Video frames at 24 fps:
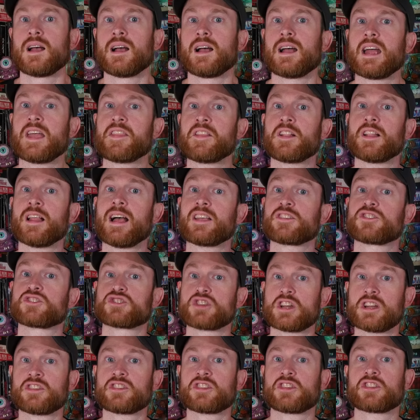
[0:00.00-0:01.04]
And the last
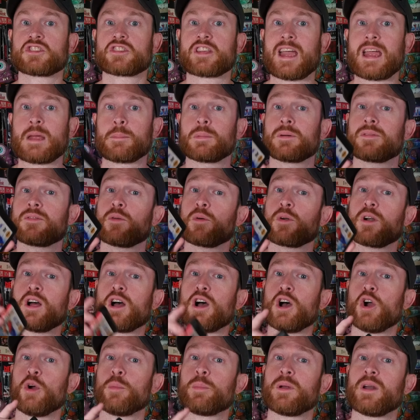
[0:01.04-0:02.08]
Genesis game before I
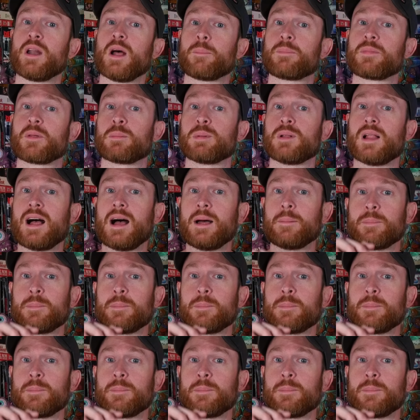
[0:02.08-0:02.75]
open up the blind